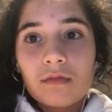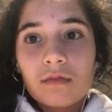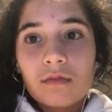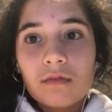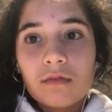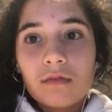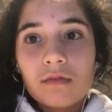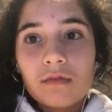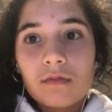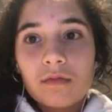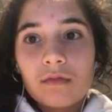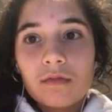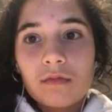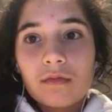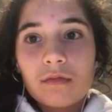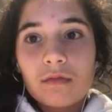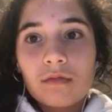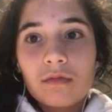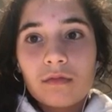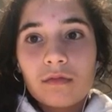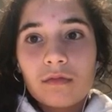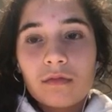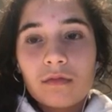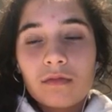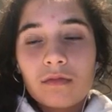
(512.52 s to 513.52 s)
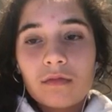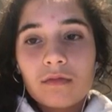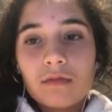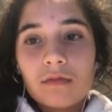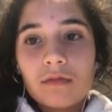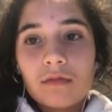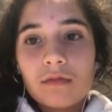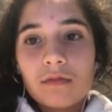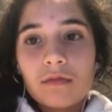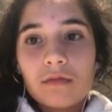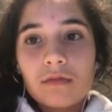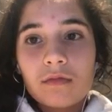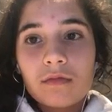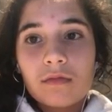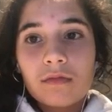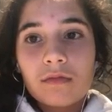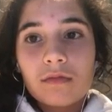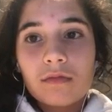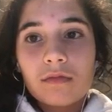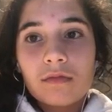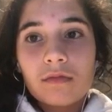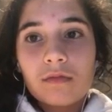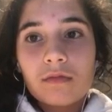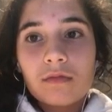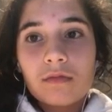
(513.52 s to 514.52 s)

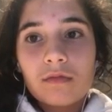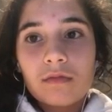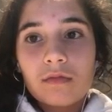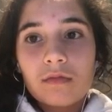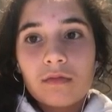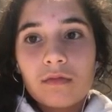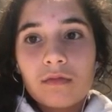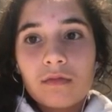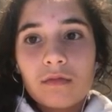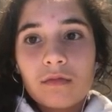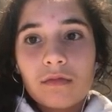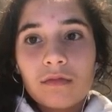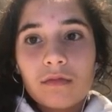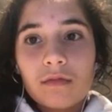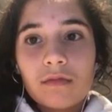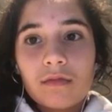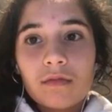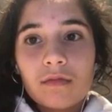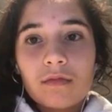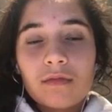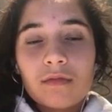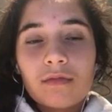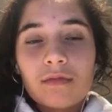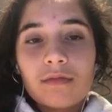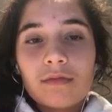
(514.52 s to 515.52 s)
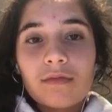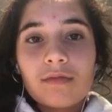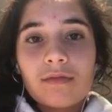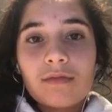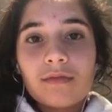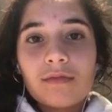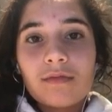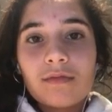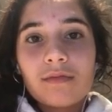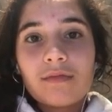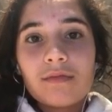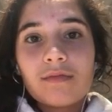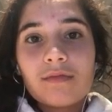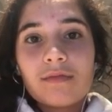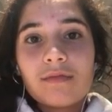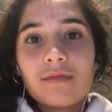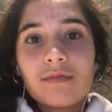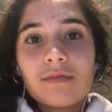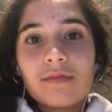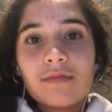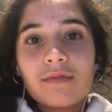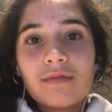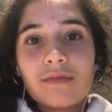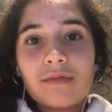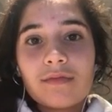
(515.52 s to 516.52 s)

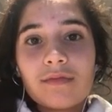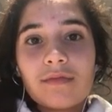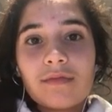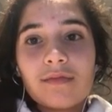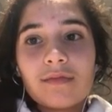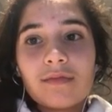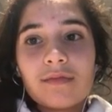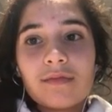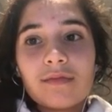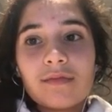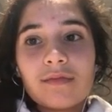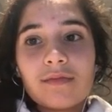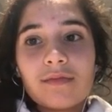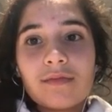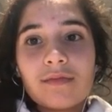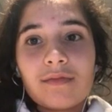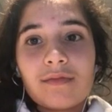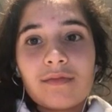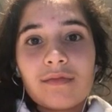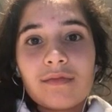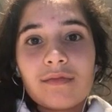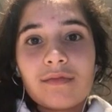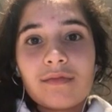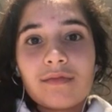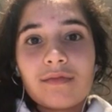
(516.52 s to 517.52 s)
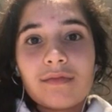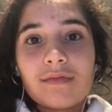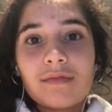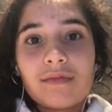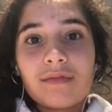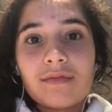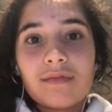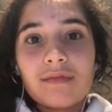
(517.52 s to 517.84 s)
No words are spoken by the person on screen.